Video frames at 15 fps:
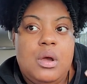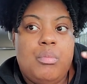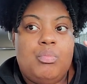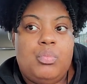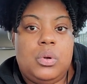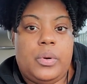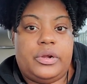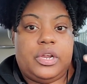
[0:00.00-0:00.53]

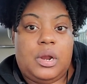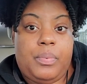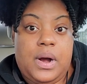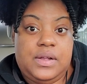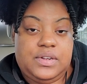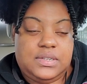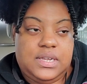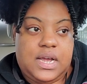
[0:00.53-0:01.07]
we worked on a
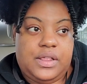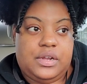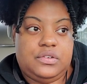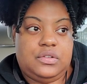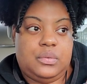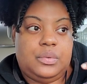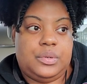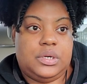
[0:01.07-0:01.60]
project together.
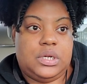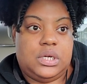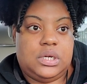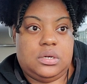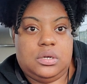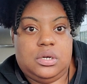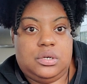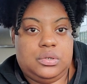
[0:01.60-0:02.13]
So we were
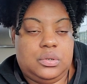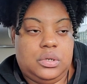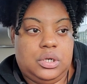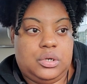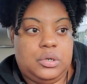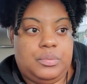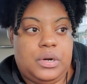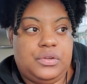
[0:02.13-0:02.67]
in a
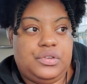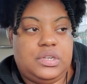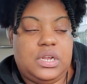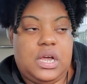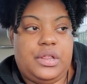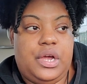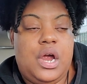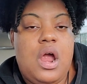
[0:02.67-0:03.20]
group project
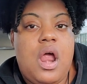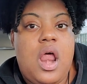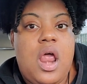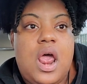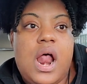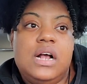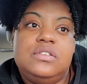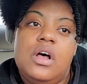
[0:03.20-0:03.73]
together.
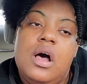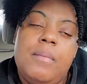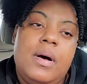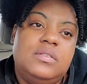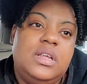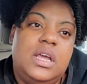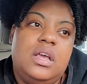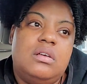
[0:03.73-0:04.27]
And I saw him, I
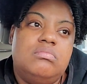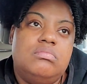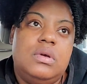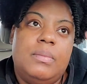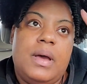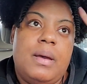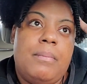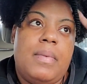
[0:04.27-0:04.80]
was like,
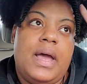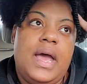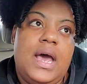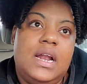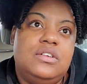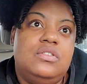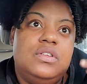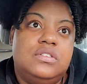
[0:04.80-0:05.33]
in my
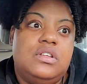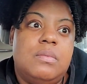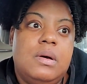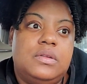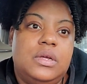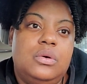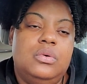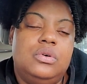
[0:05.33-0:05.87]
head, as soon as I saw him, I
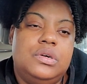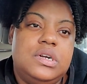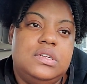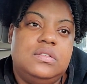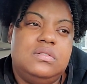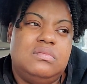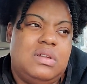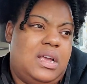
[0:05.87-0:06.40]
was like, oh,
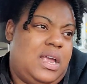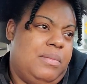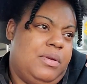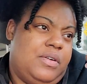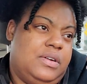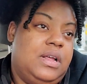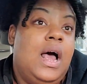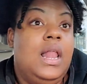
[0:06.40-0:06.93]
Chris. That can't be
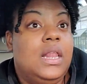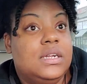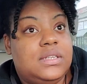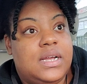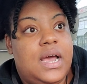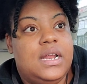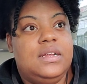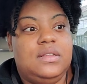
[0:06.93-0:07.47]
Chris. Looked
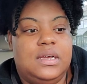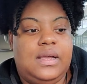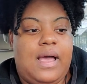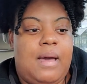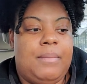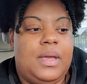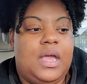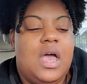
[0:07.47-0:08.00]
again, he's looking
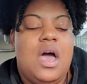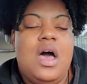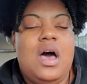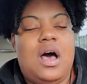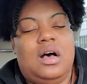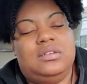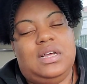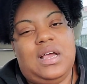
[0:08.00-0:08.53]
at me.
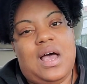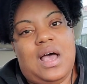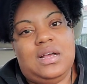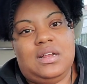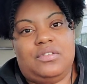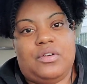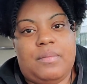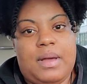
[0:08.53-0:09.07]
I was like, yeah, he
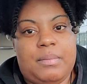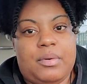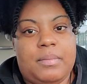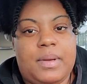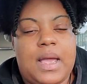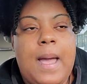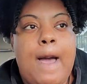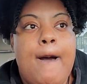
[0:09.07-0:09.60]
doesn't remember
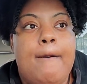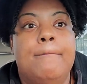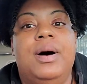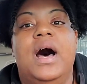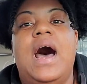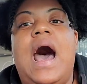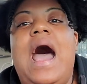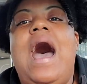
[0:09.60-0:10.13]
me.
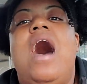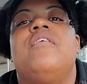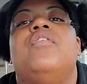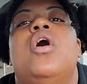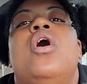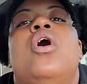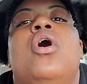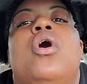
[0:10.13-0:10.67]
But I have
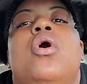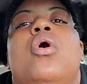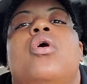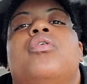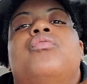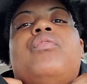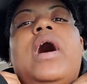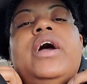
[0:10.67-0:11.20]
a
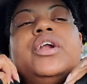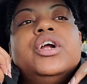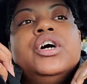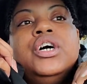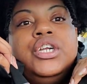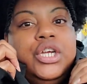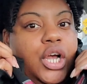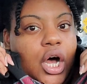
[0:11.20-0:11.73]
whole Rider
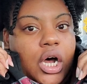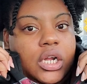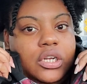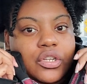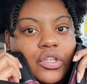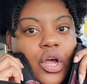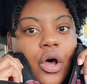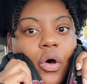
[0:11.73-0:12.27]
hoodie on.
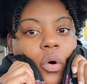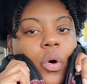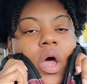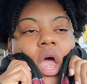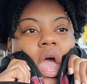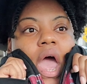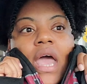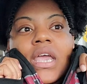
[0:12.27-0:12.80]
So
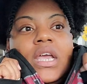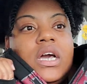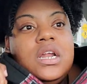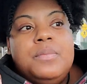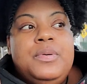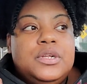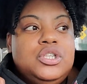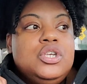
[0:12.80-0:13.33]
he could
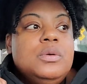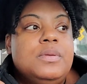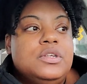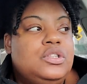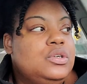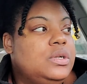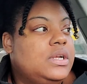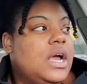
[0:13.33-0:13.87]
have put 2 +
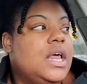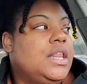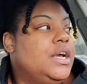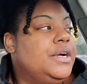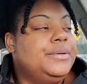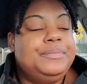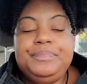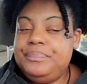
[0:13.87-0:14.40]
2
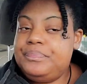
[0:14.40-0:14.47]
together.